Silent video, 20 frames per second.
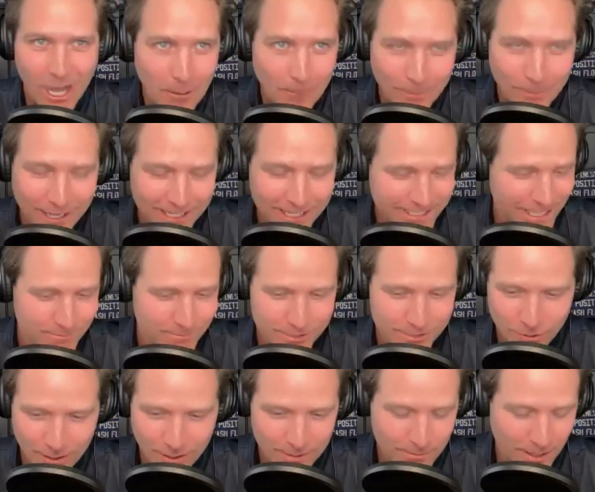I'll pay 10,
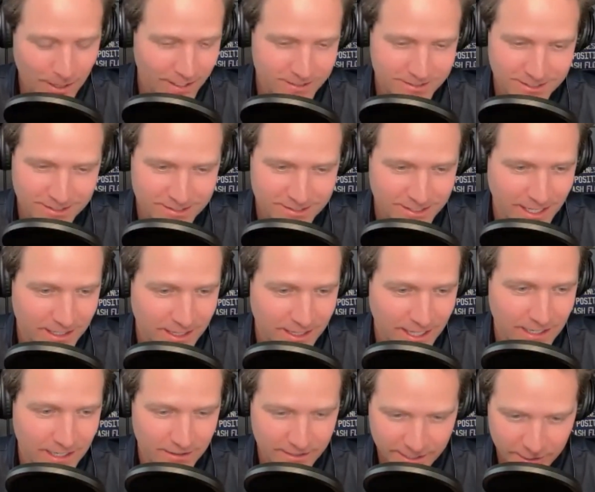$20 to stay
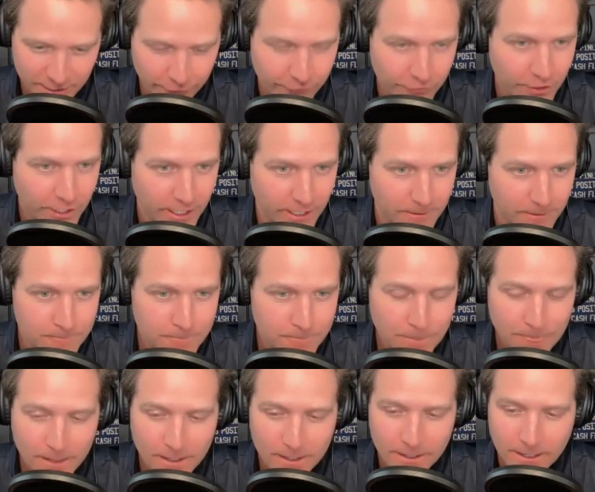late, guilt-free.
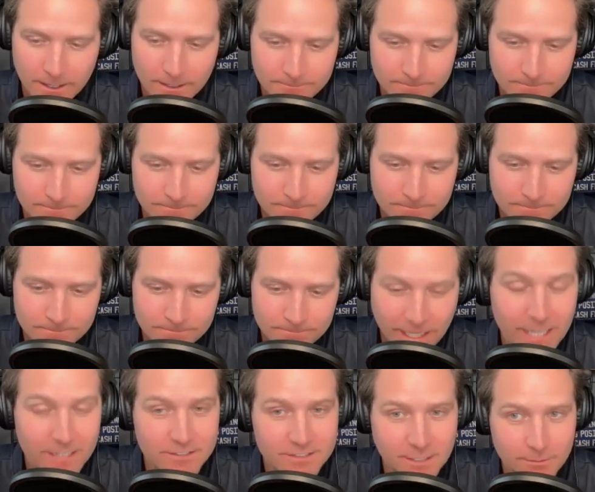
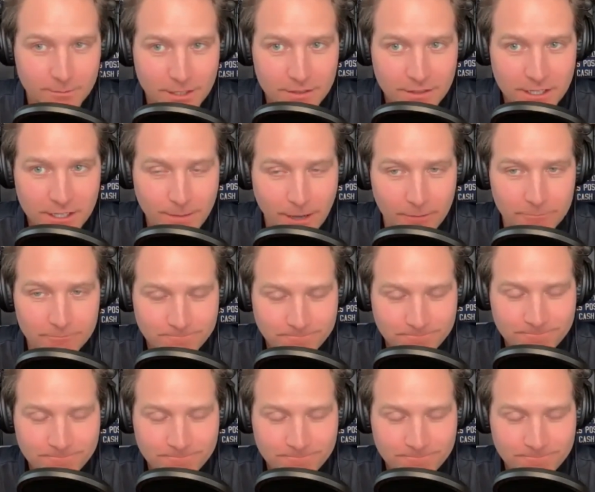Yeah, something to think about.